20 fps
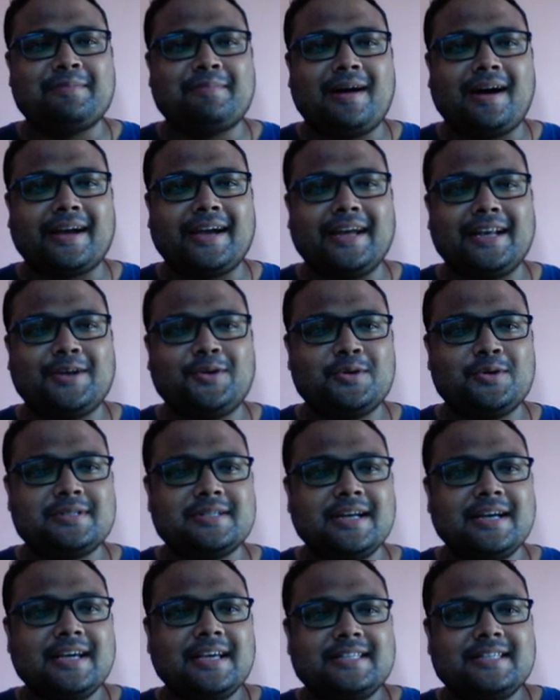market goes.
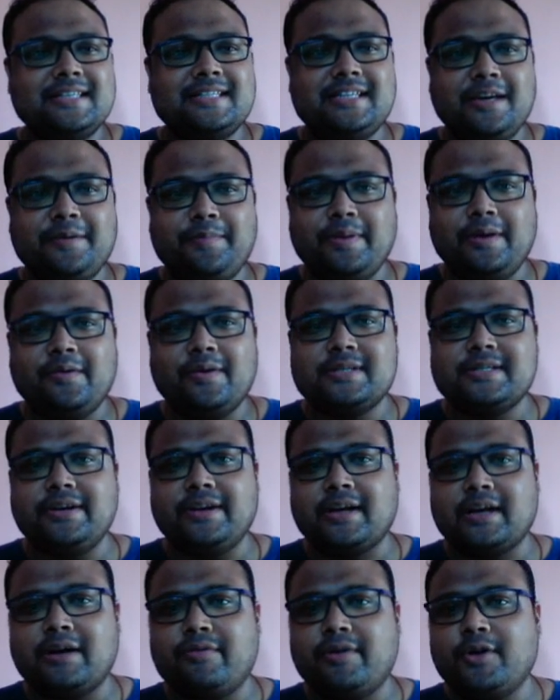See, GBPUSD
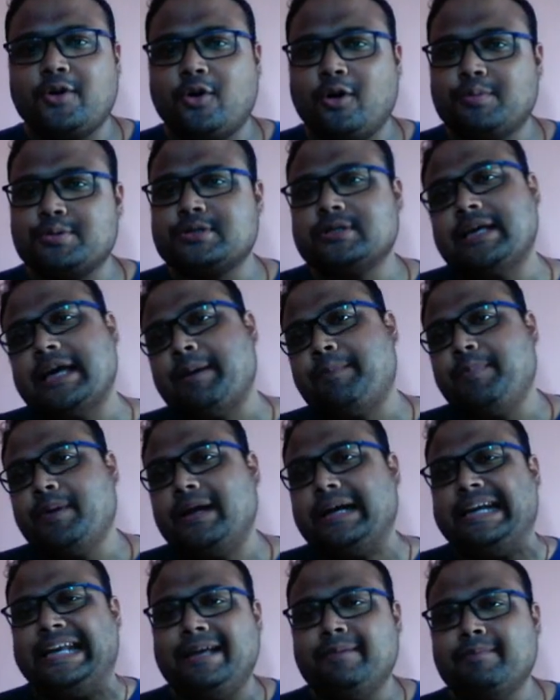recovery hopes appear
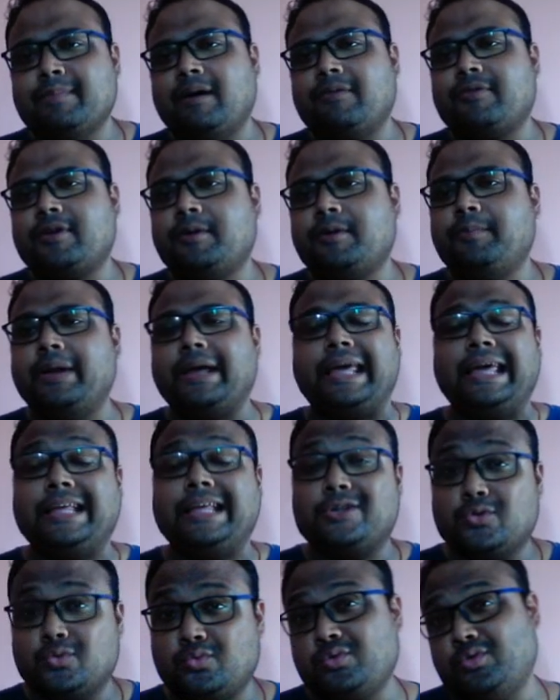dim after
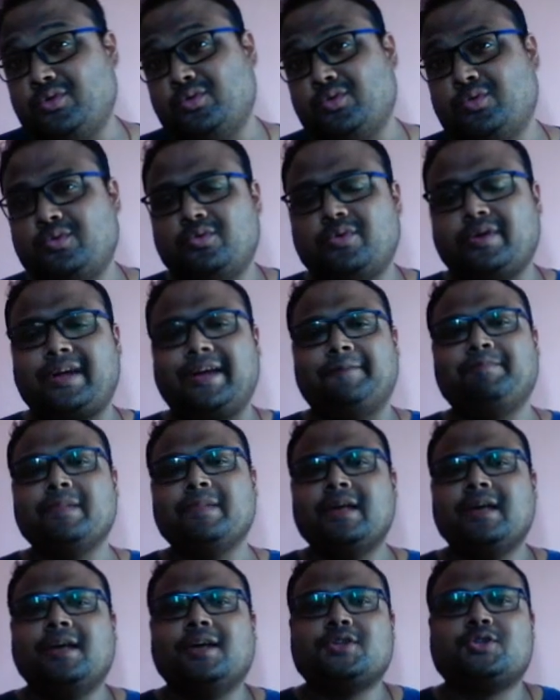breaking June low. Okay,
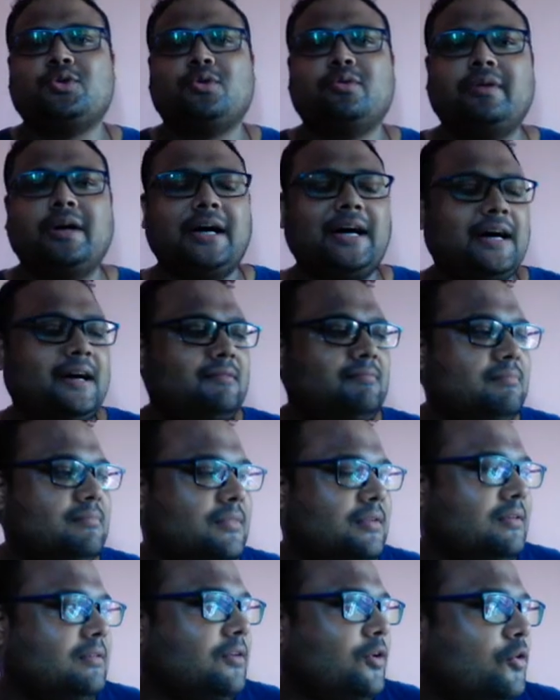so
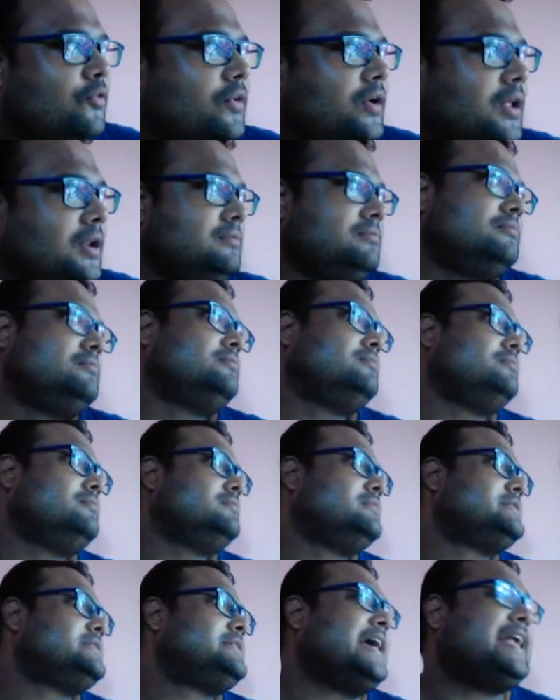overall
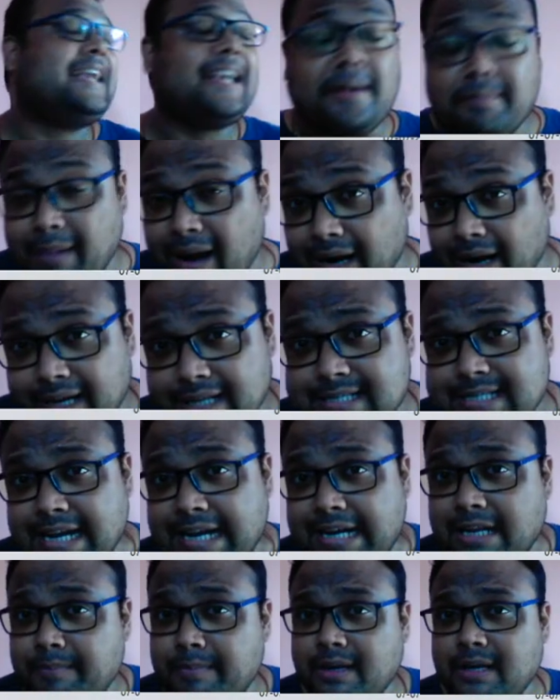market
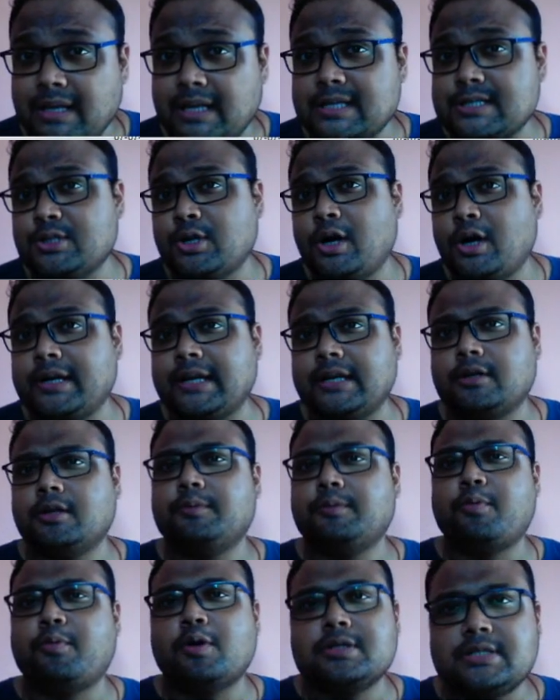sentiment is not at all
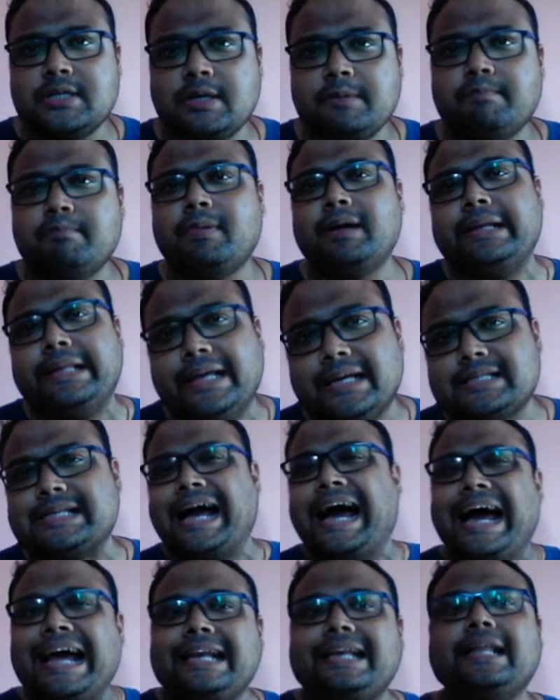positive, but yes,
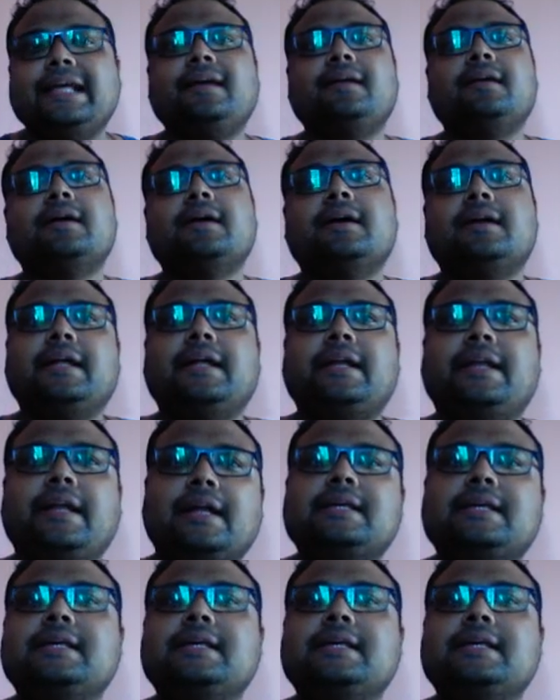I think that there